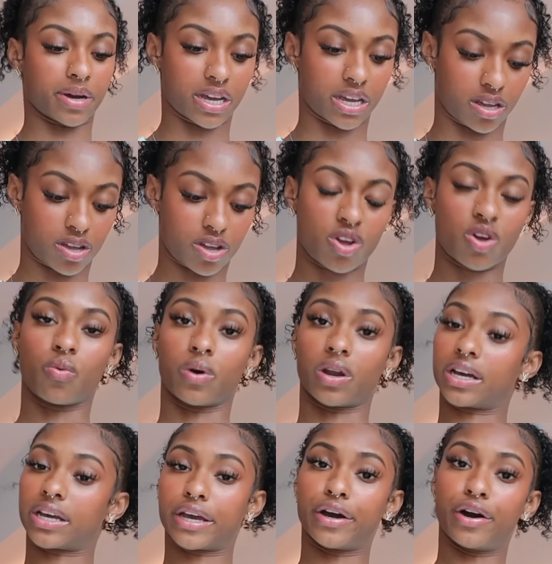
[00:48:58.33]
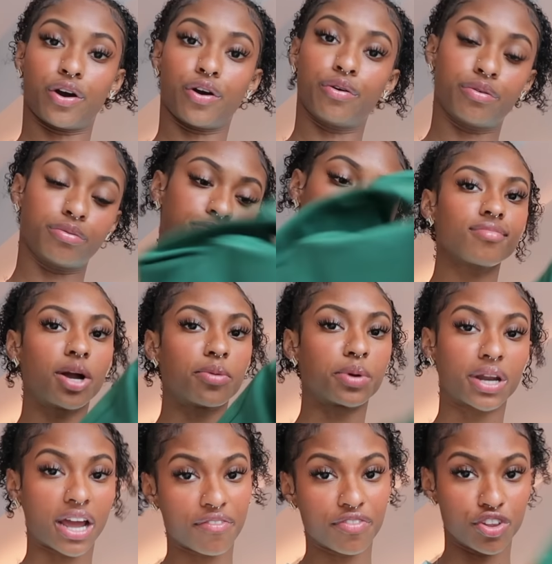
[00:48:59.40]
but when I get home, I'm
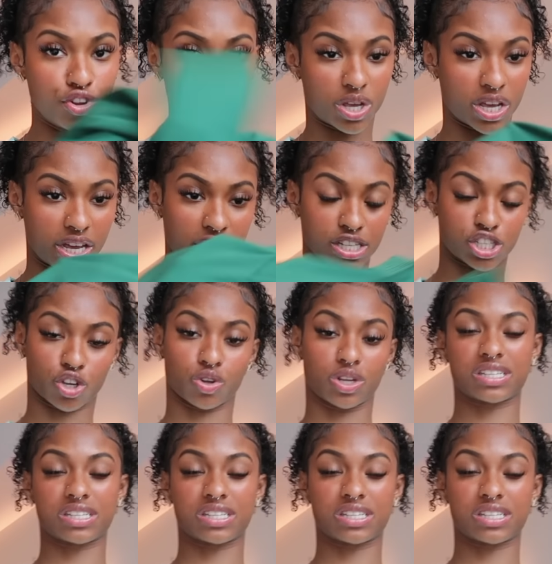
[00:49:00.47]
gonna have the new kit. So